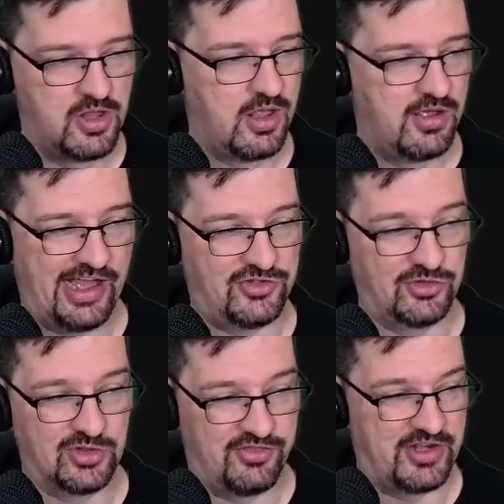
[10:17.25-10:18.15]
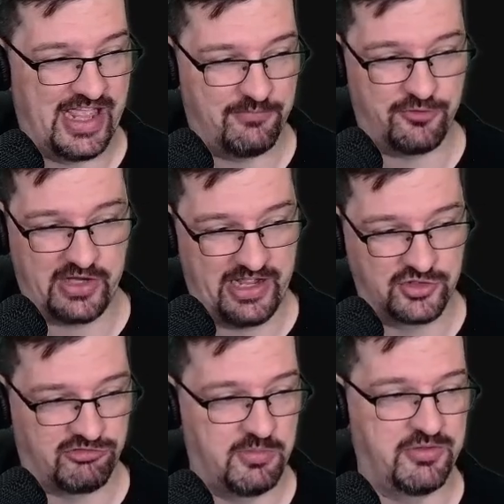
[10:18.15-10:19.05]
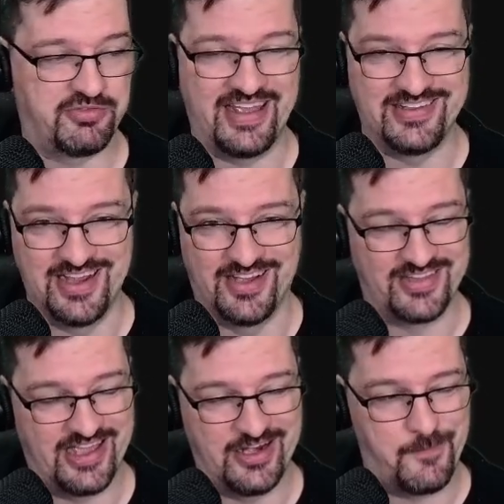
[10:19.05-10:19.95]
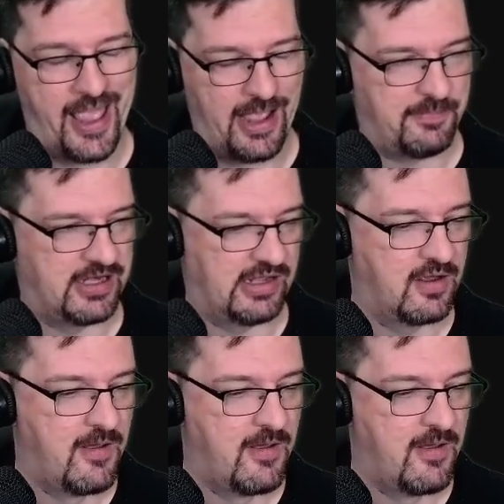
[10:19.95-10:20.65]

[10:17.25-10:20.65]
I do love the name for Danger Room if that does end up happening.